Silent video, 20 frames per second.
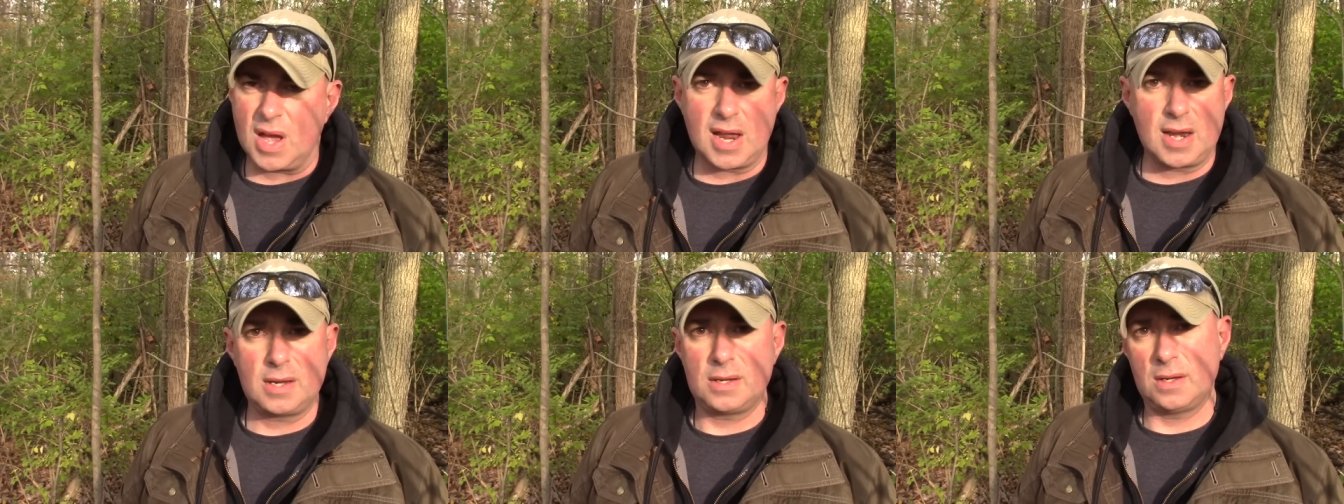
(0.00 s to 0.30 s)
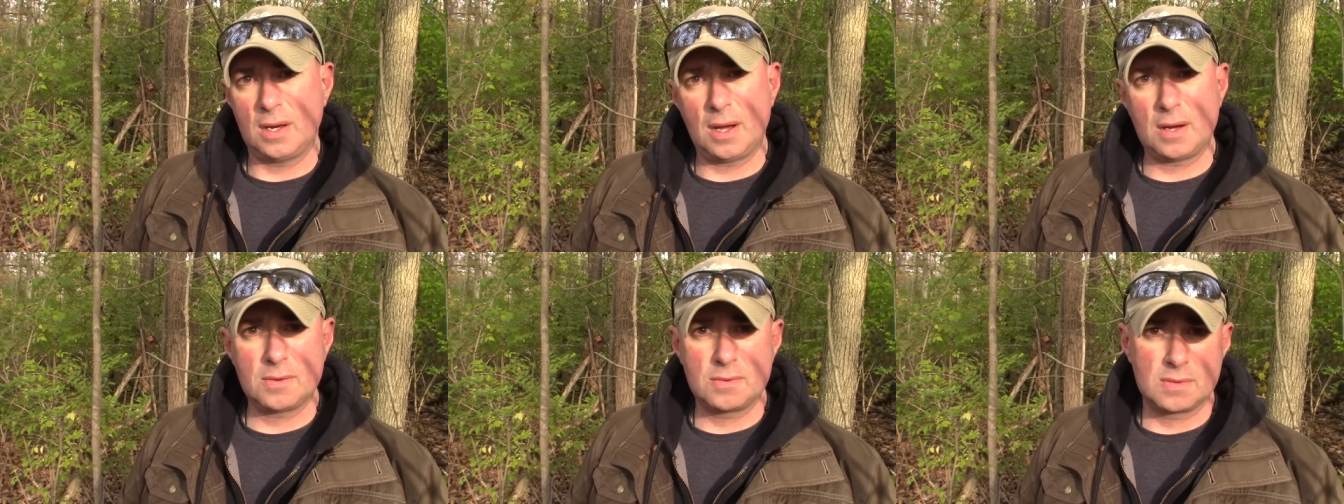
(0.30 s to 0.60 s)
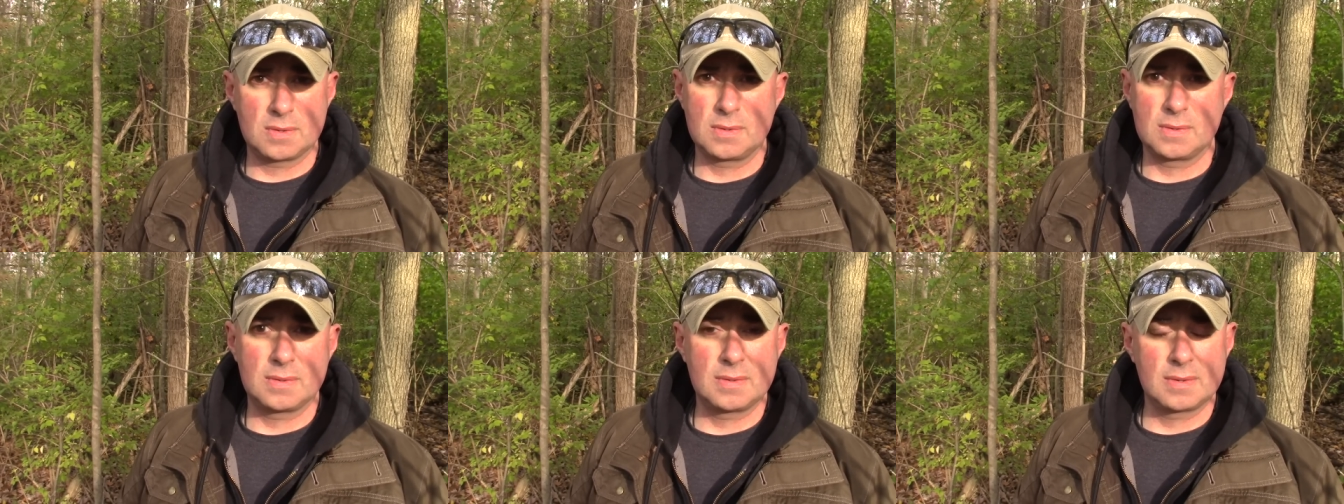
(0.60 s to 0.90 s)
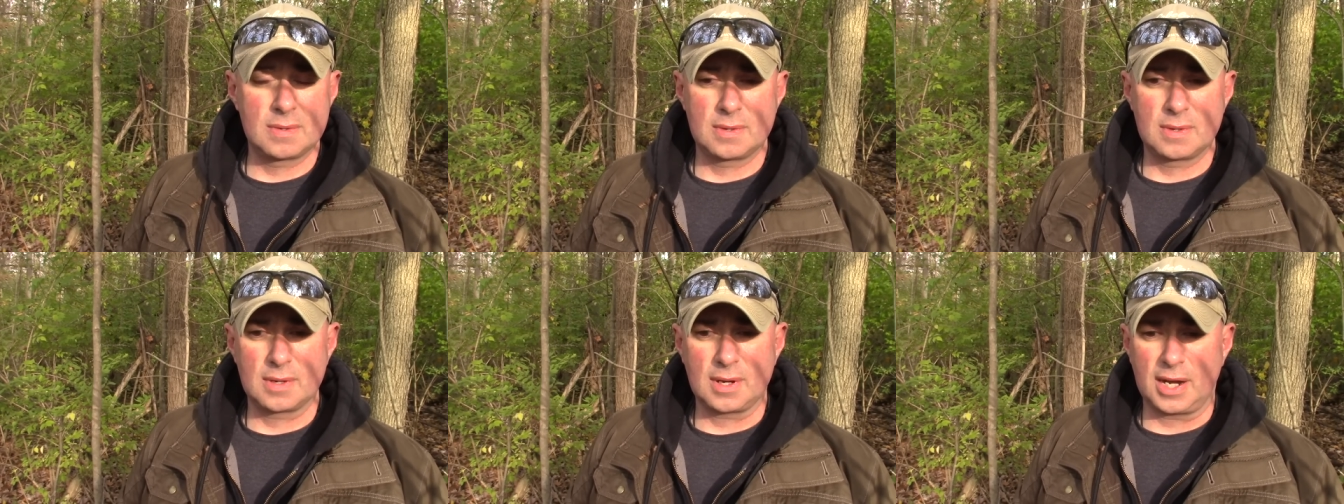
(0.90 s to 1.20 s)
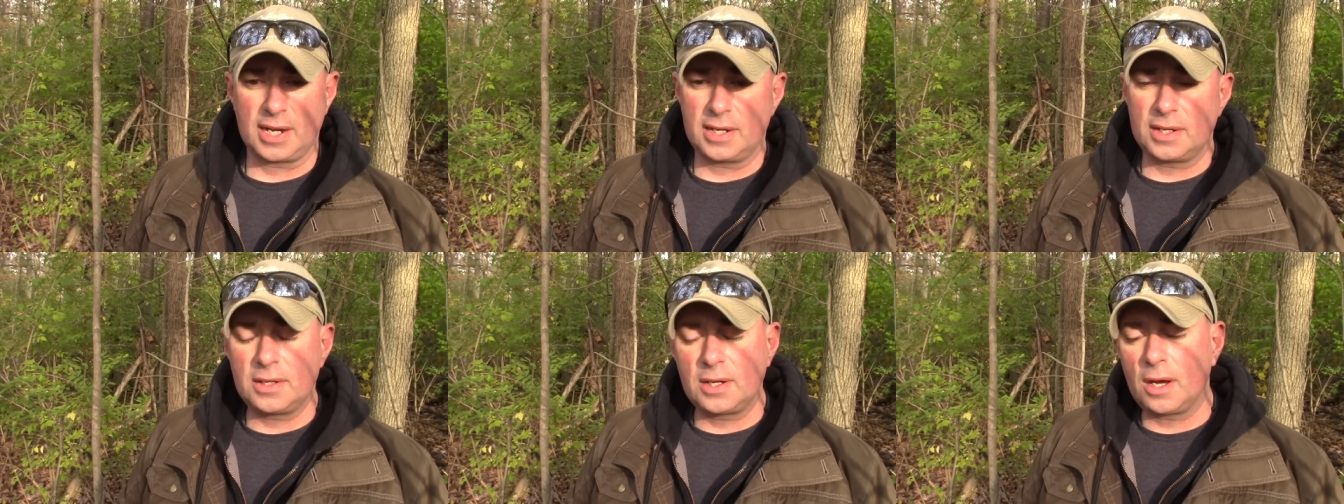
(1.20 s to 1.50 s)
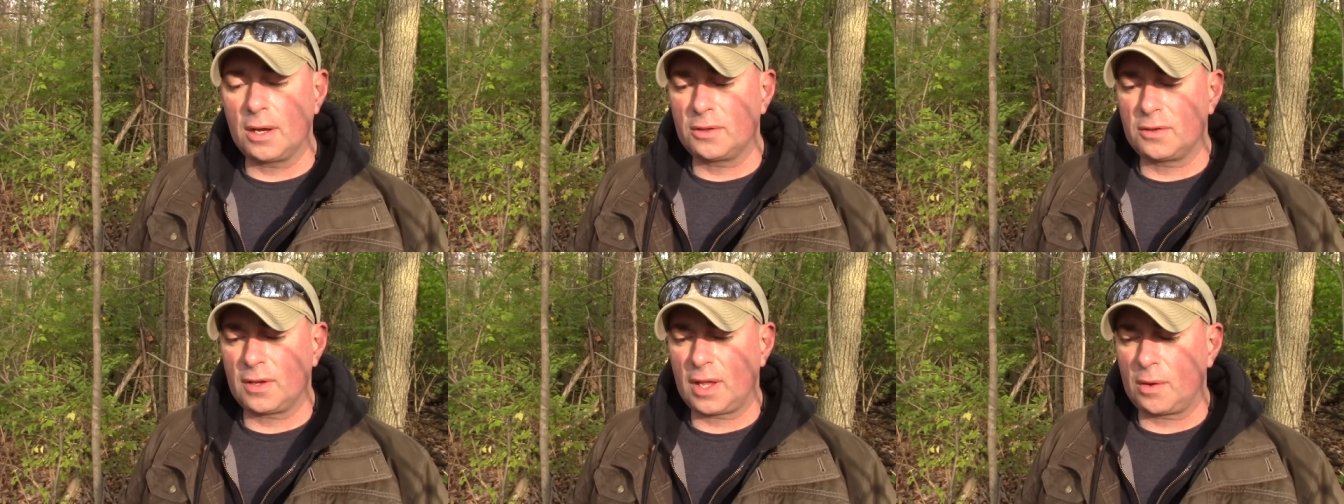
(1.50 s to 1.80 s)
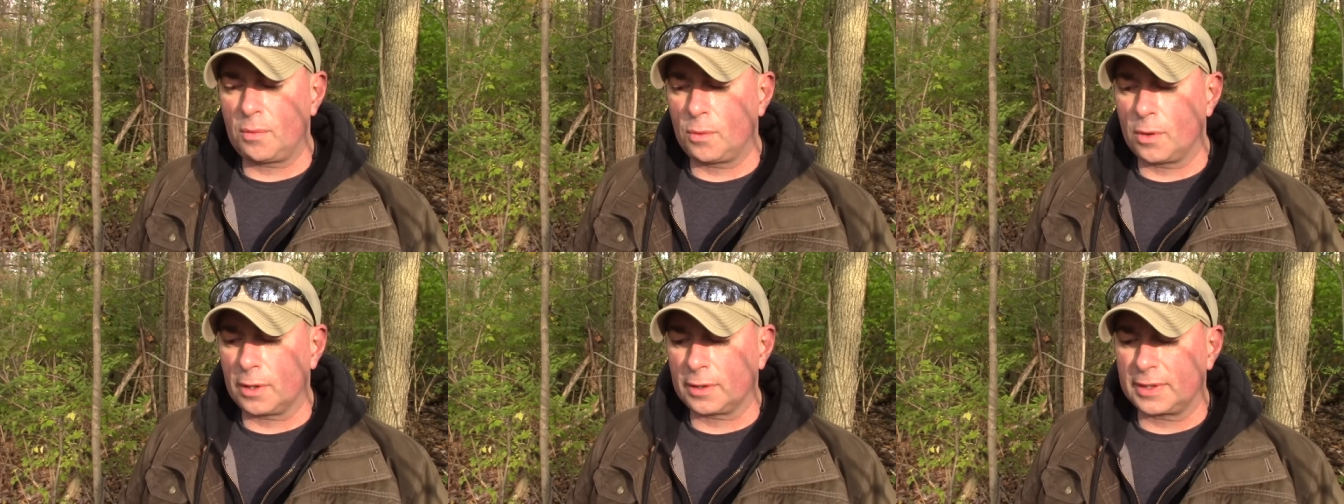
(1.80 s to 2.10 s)
I didn't know. I didn't know until
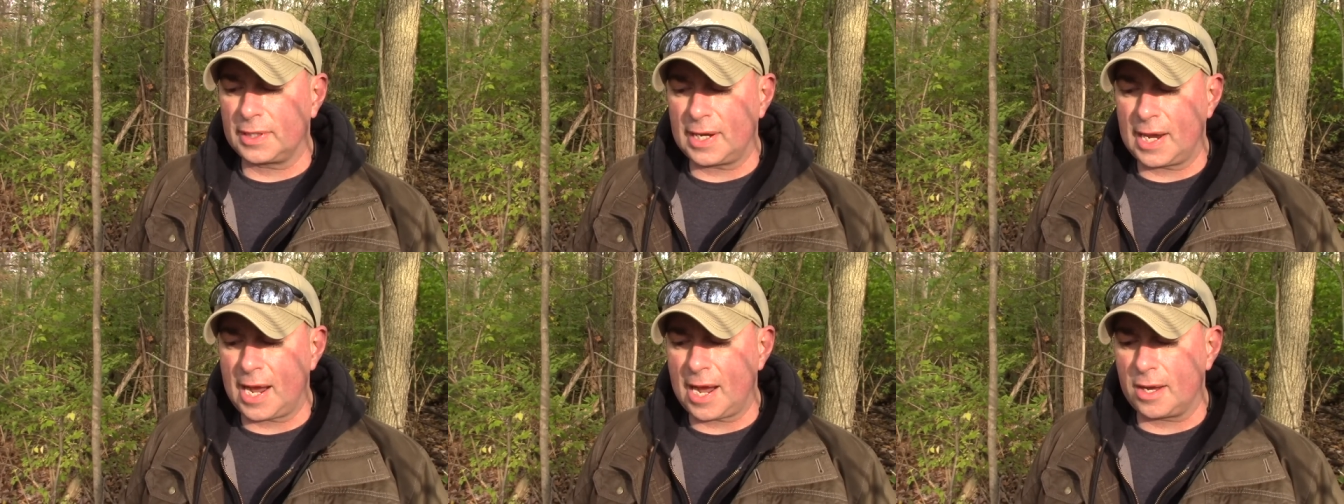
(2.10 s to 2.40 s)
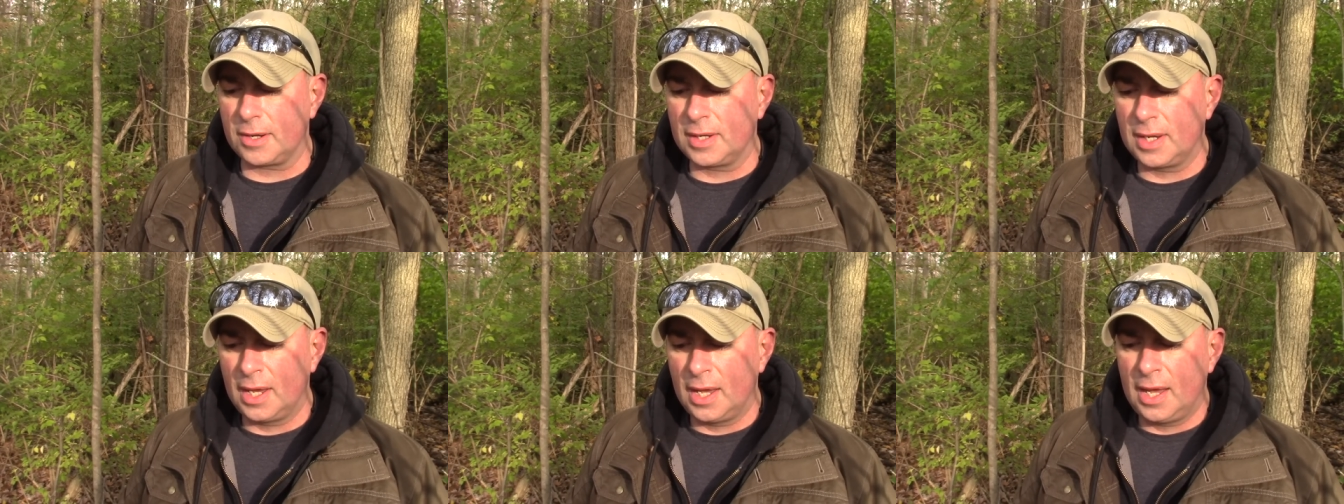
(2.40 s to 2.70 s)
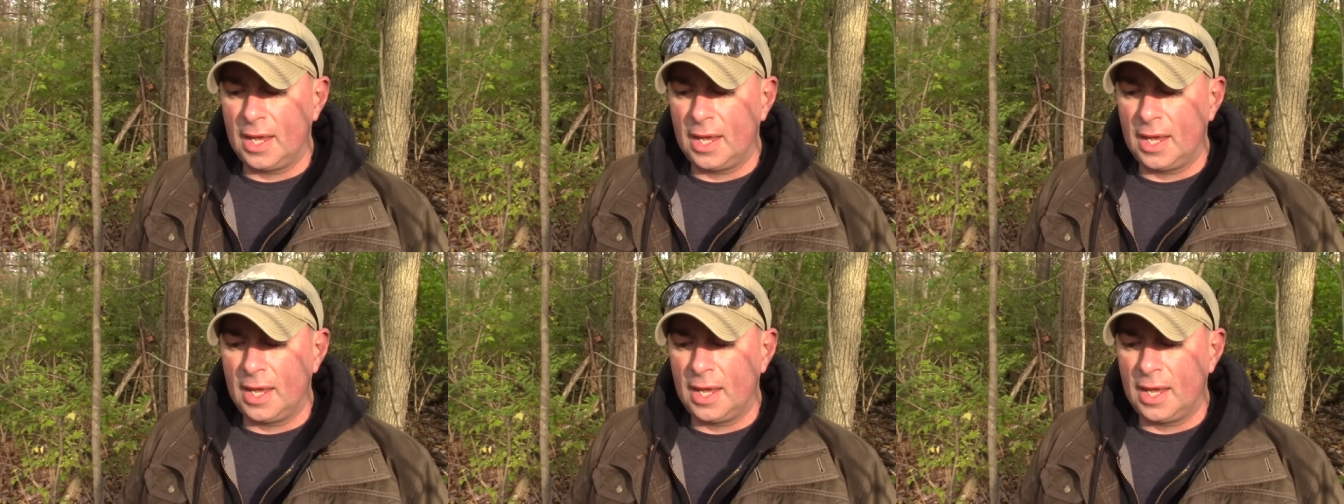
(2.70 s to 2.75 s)
I worked it out.